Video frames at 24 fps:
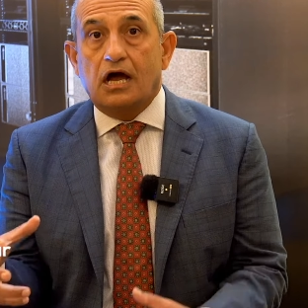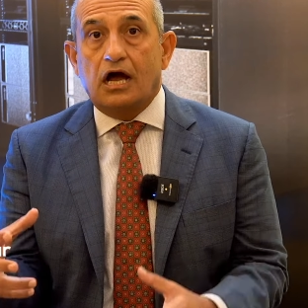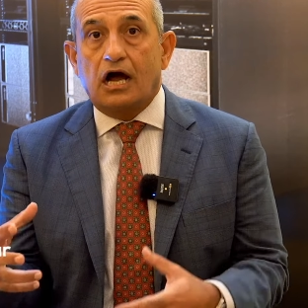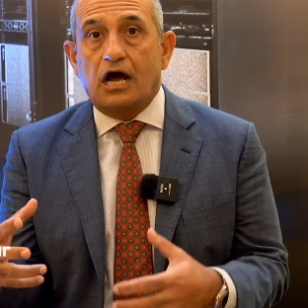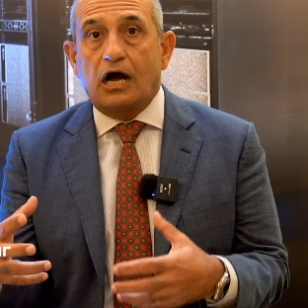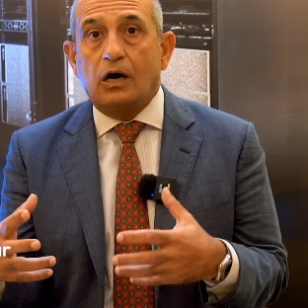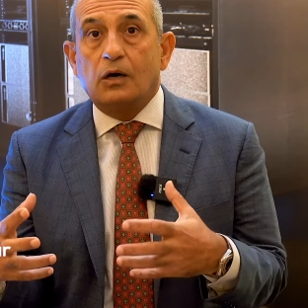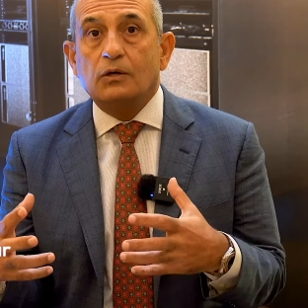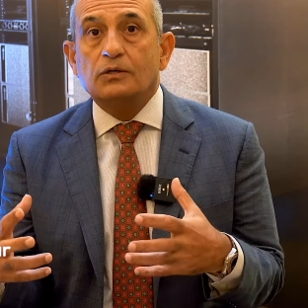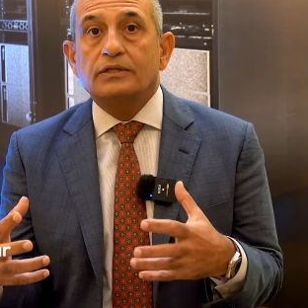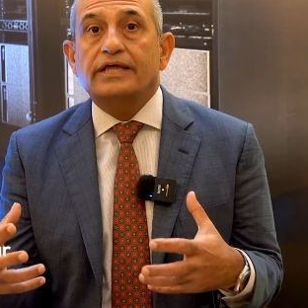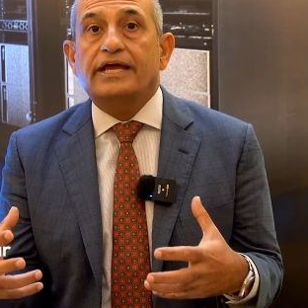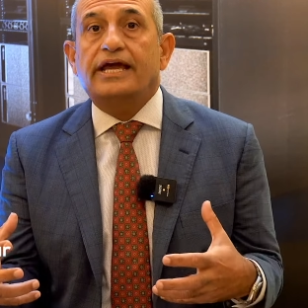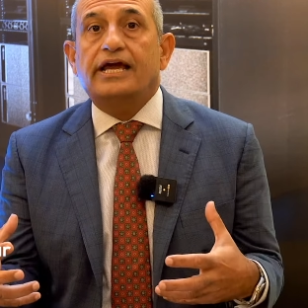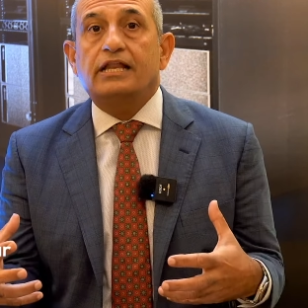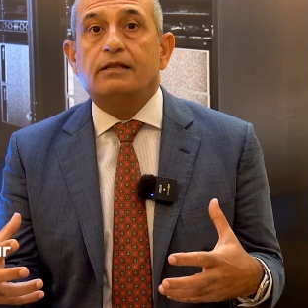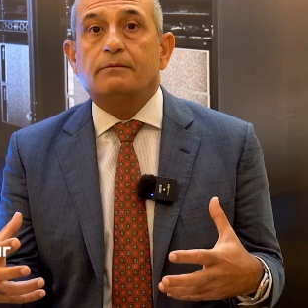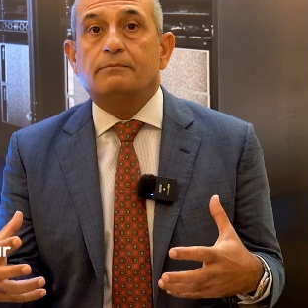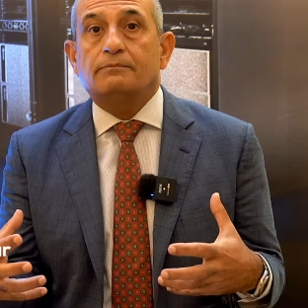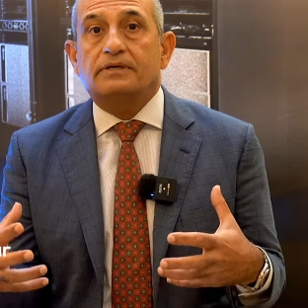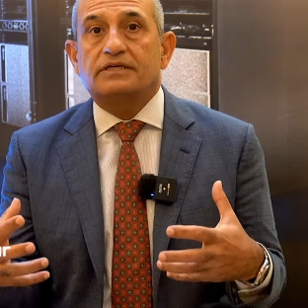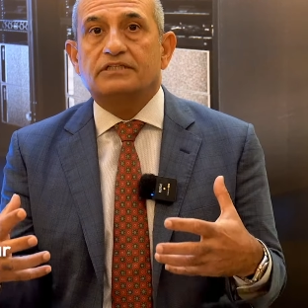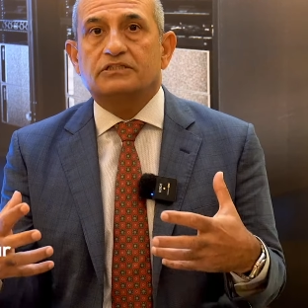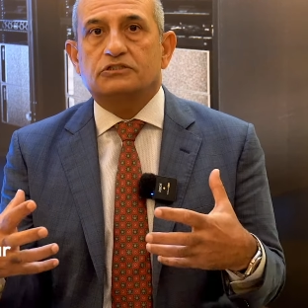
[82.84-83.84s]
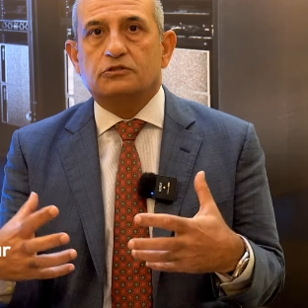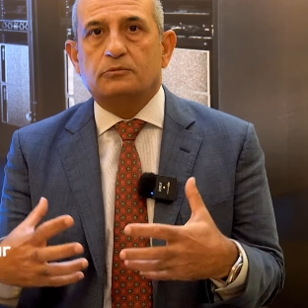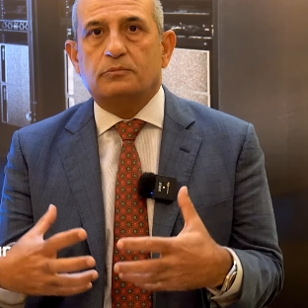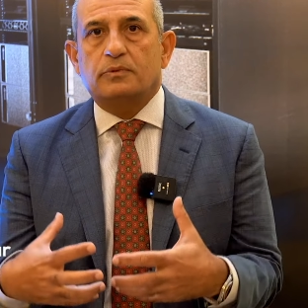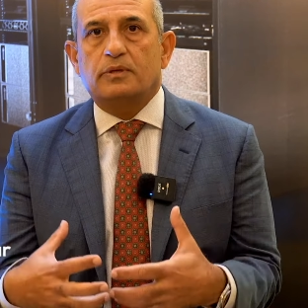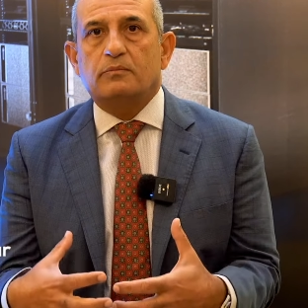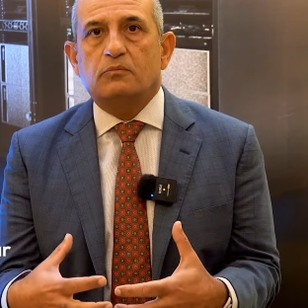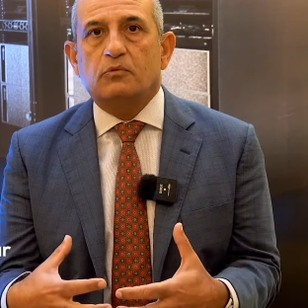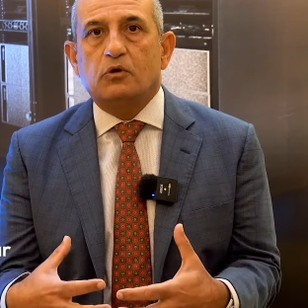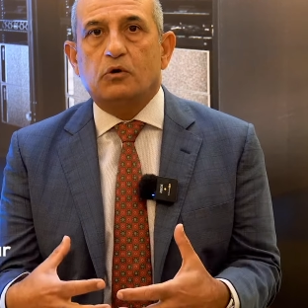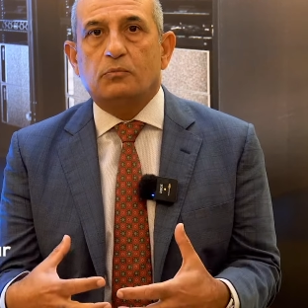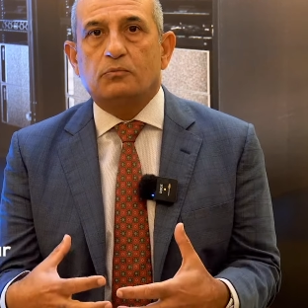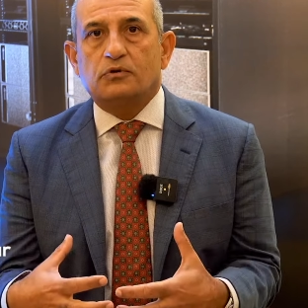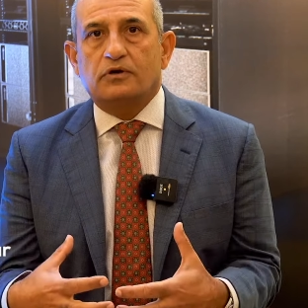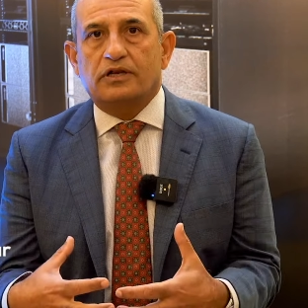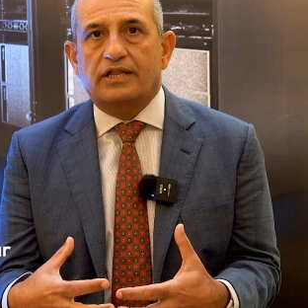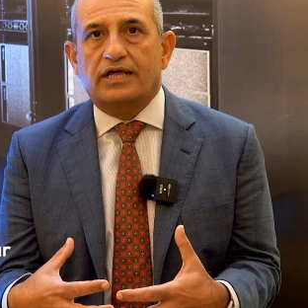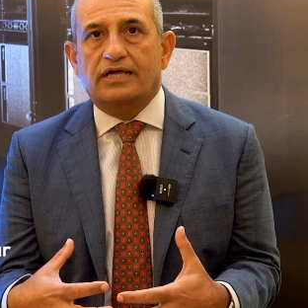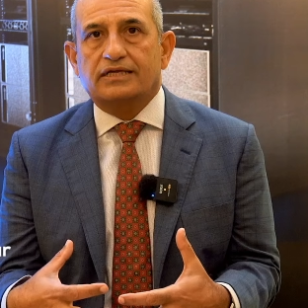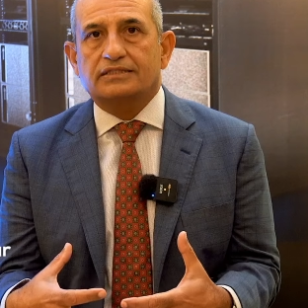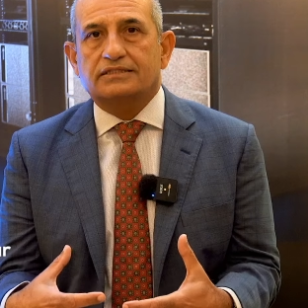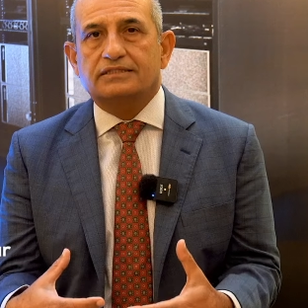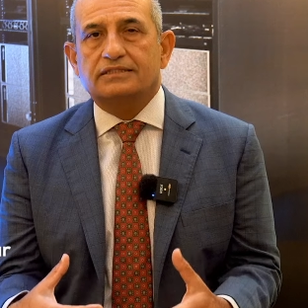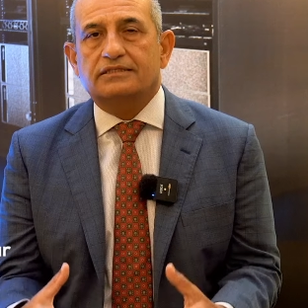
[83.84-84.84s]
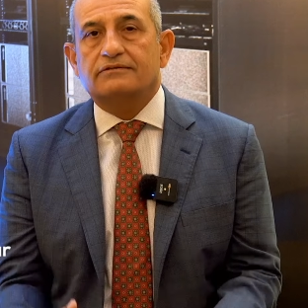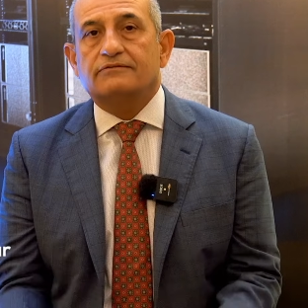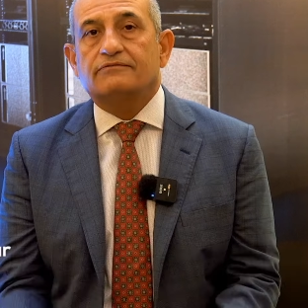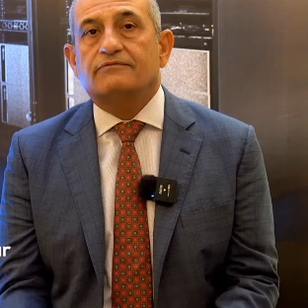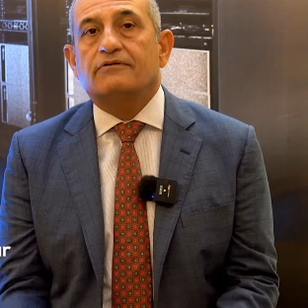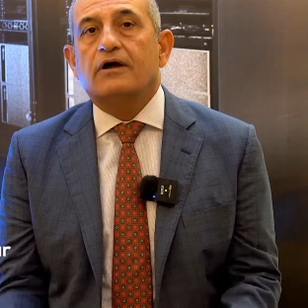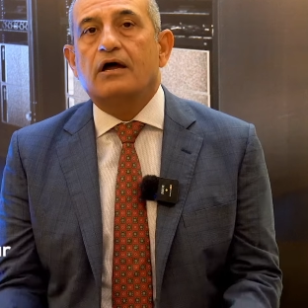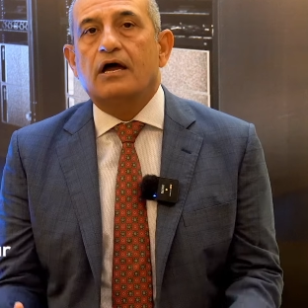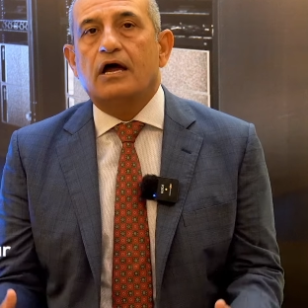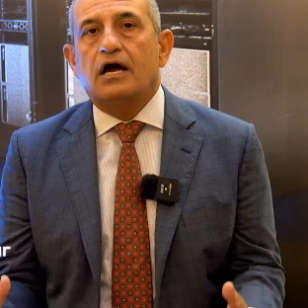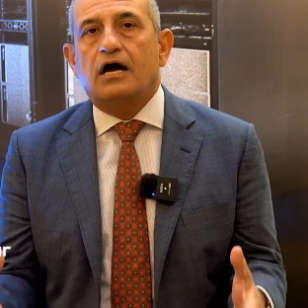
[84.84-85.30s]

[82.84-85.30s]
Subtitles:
how they help us to be more productive,